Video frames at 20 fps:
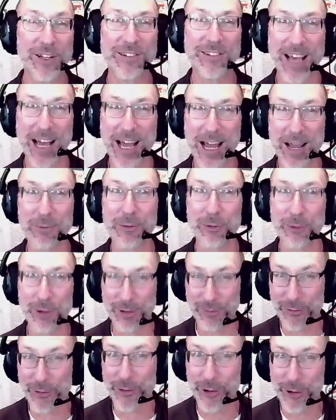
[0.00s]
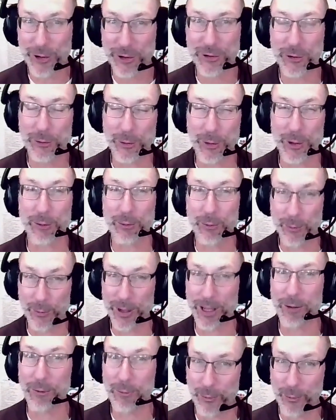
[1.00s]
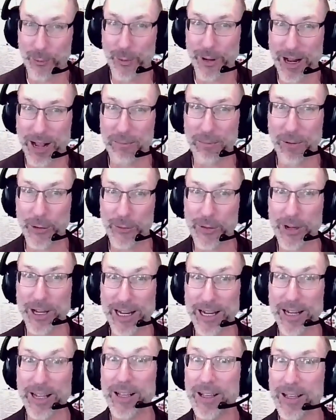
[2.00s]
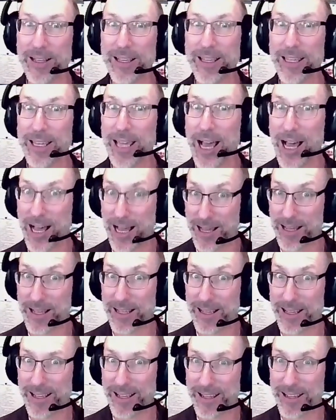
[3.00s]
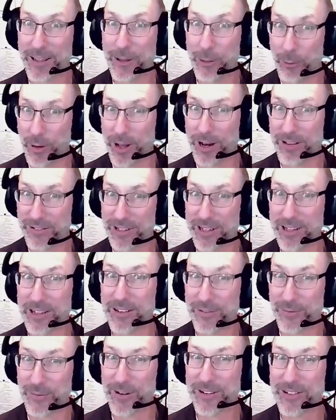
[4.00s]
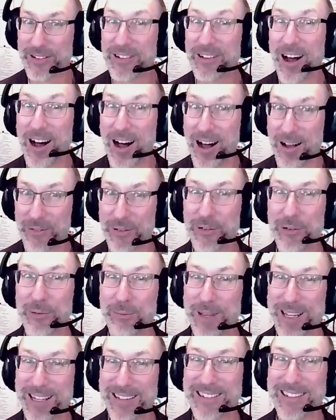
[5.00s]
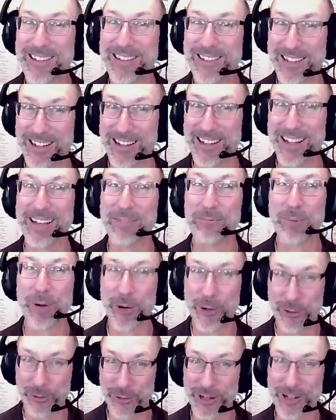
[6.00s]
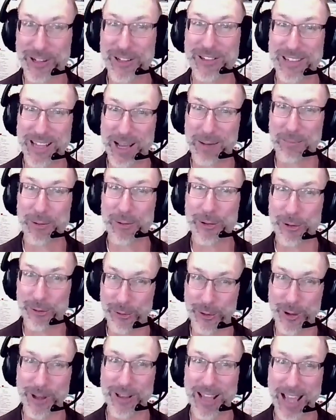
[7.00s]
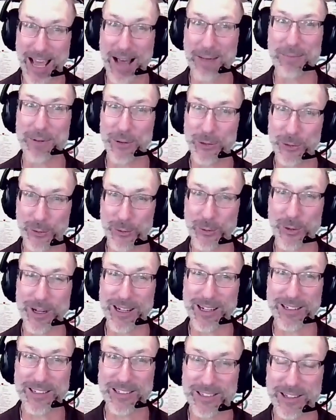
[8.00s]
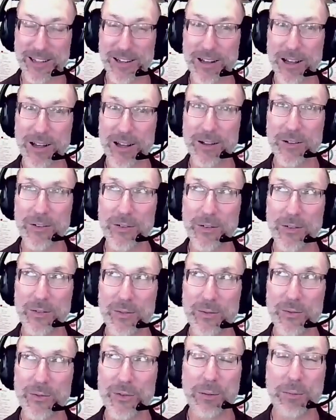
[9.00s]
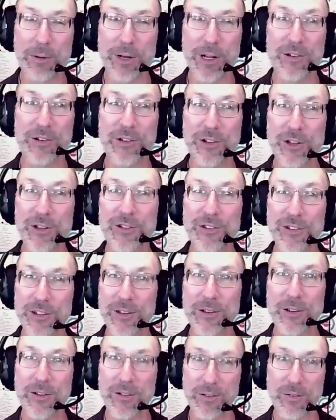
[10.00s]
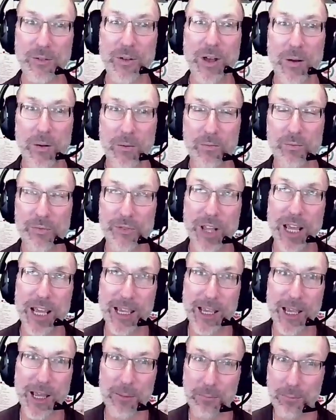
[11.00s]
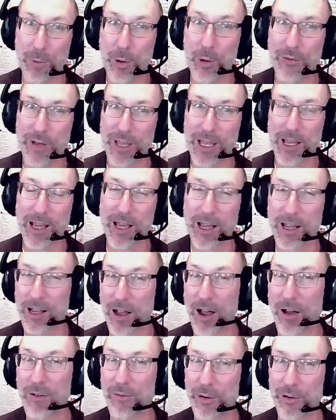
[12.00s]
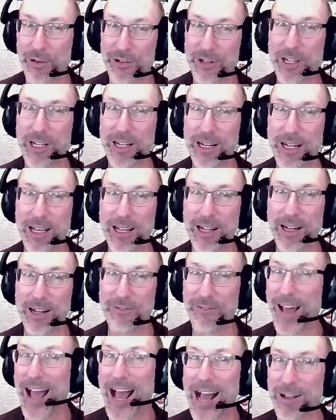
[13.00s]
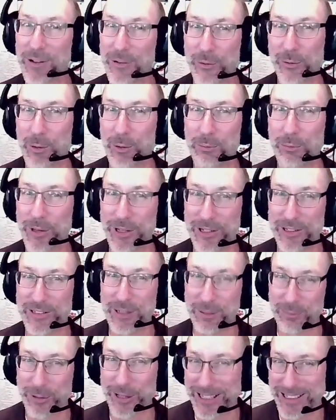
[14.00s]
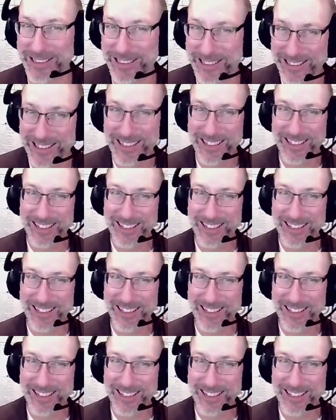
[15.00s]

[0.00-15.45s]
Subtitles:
oftentimes refer to it when I'm going, yeah, you want to see dysfunction? Office Space is a perfect example of what happens when it's somebody just taking and moving a cover sheet and a fax from place to place.